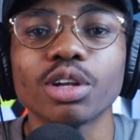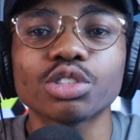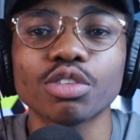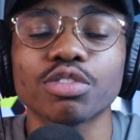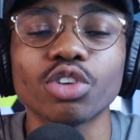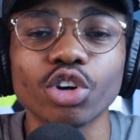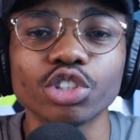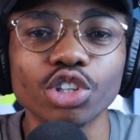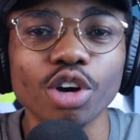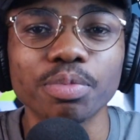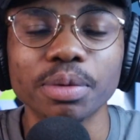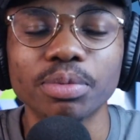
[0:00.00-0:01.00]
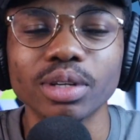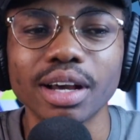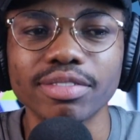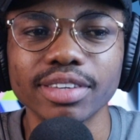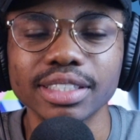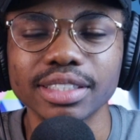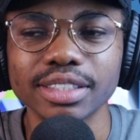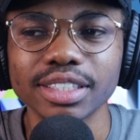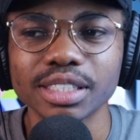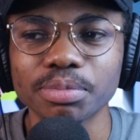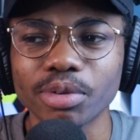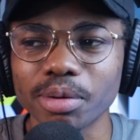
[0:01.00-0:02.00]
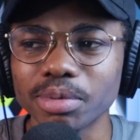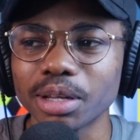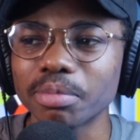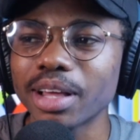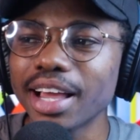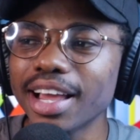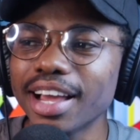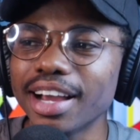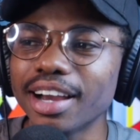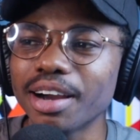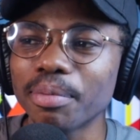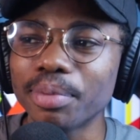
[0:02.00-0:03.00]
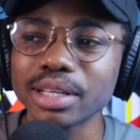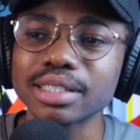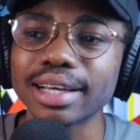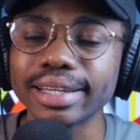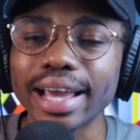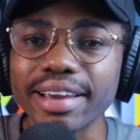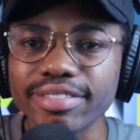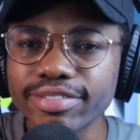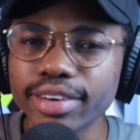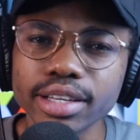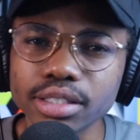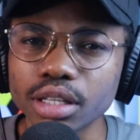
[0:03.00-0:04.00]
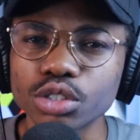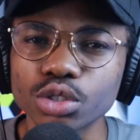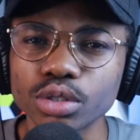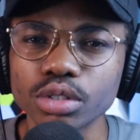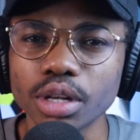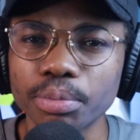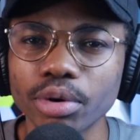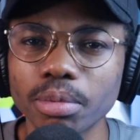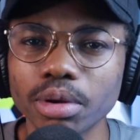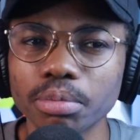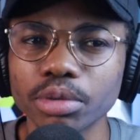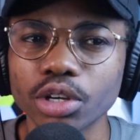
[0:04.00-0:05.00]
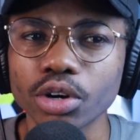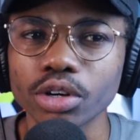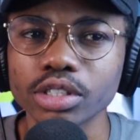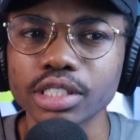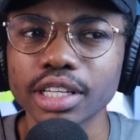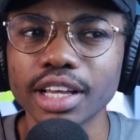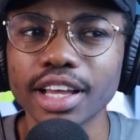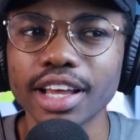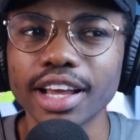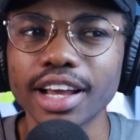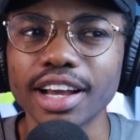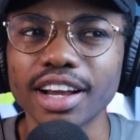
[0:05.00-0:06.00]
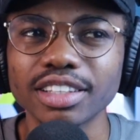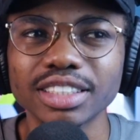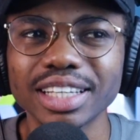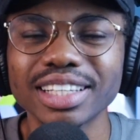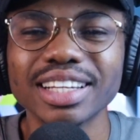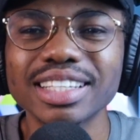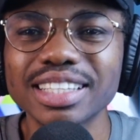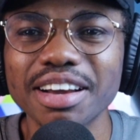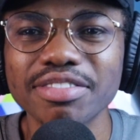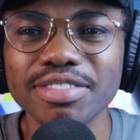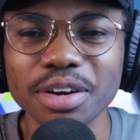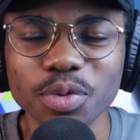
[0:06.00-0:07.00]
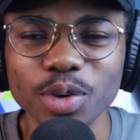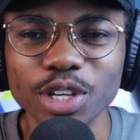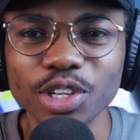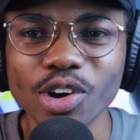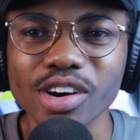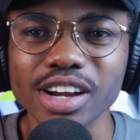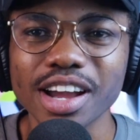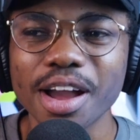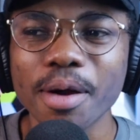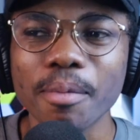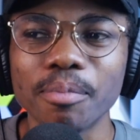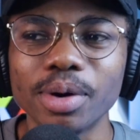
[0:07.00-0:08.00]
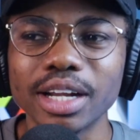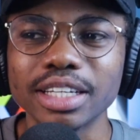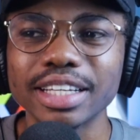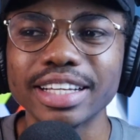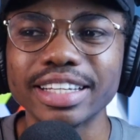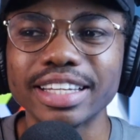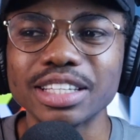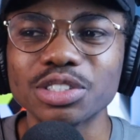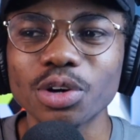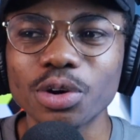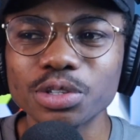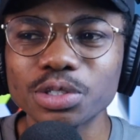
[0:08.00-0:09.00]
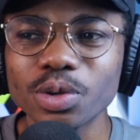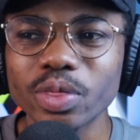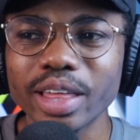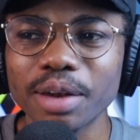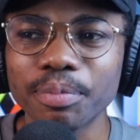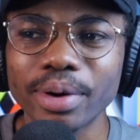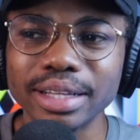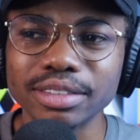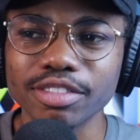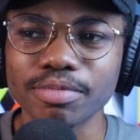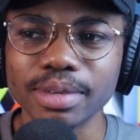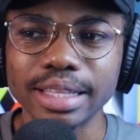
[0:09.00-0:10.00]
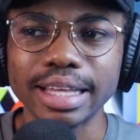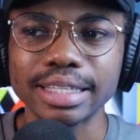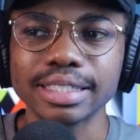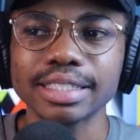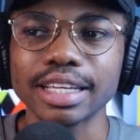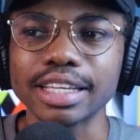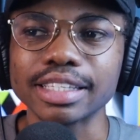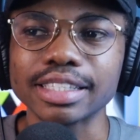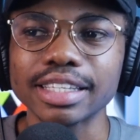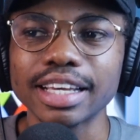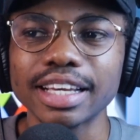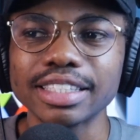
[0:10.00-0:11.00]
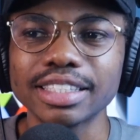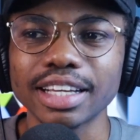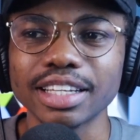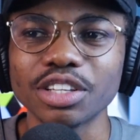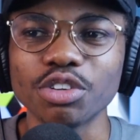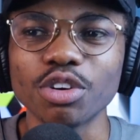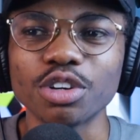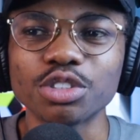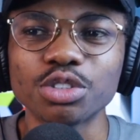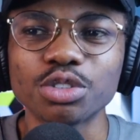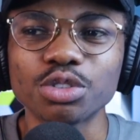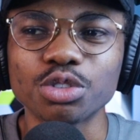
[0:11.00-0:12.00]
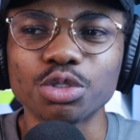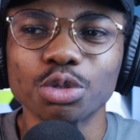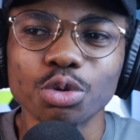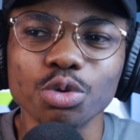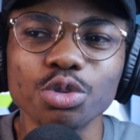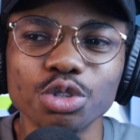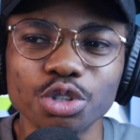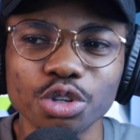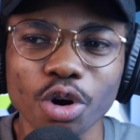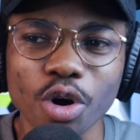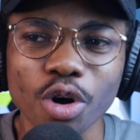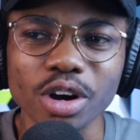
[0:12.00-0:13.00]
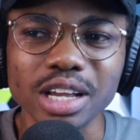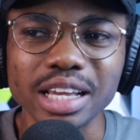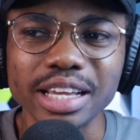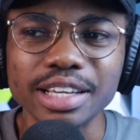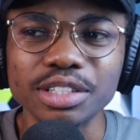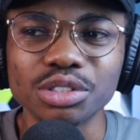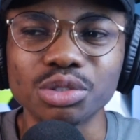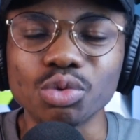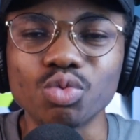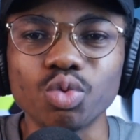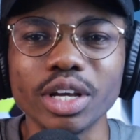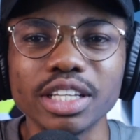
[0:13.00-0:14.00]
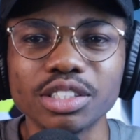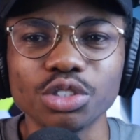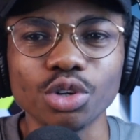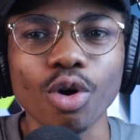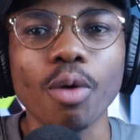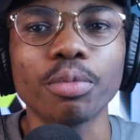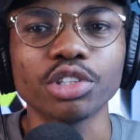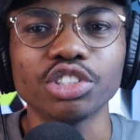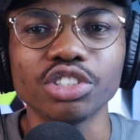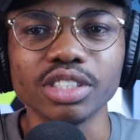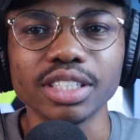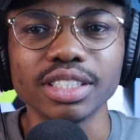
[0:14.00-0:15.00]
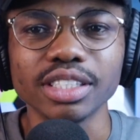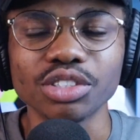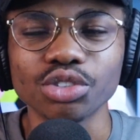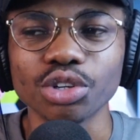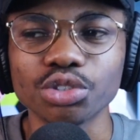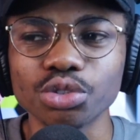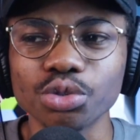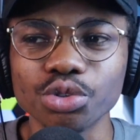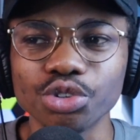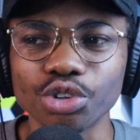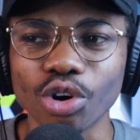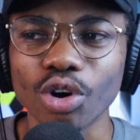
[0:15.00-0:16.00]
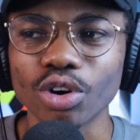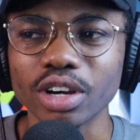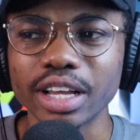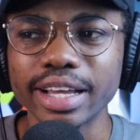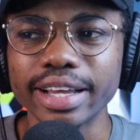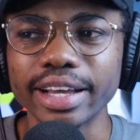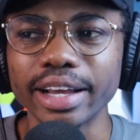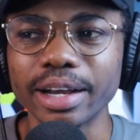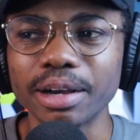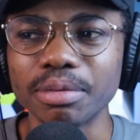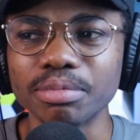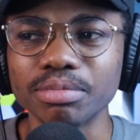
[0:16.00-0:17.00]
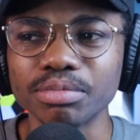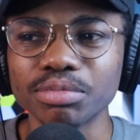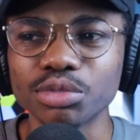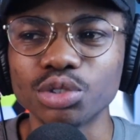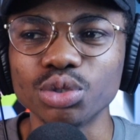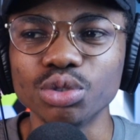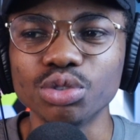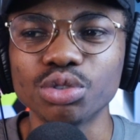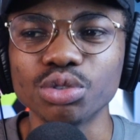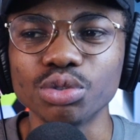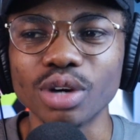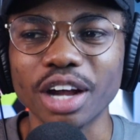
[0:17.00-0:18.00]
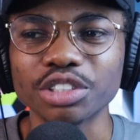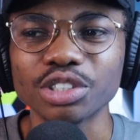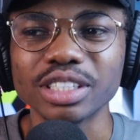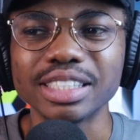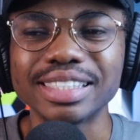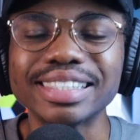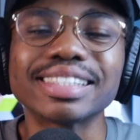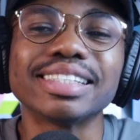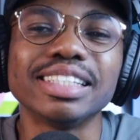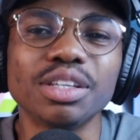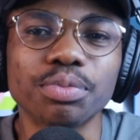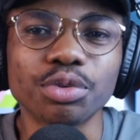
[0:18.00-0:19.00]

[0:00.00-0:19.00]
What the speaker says: A lot of young people are facing this problem. Personally, I face the problem because, Charlie, let's have fun. We're young. But there's also that part of me that says, Charlie, you're too young to waste your opportunities. You're too young to actually sleep.